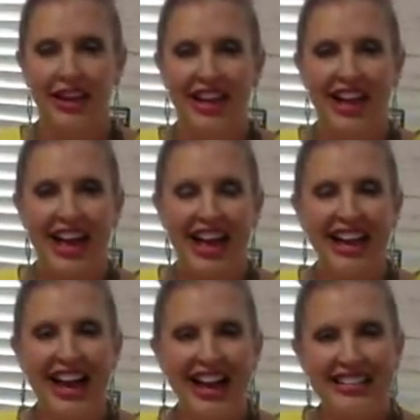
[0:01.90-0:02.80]
Hey
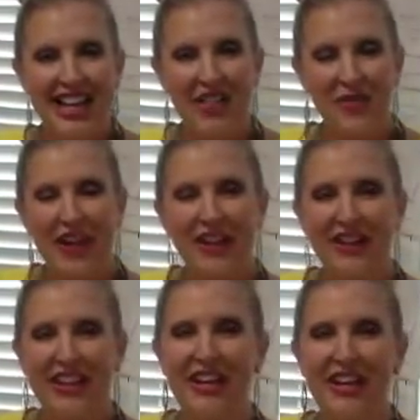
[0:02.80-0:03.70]
guys, Heather Baker
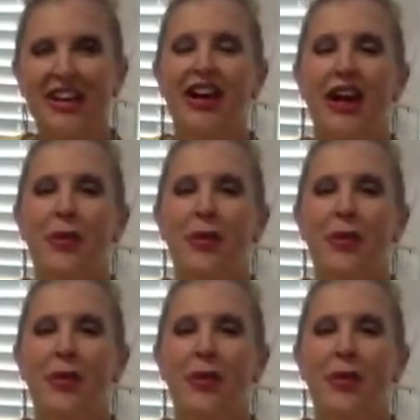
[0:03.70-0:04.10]
here,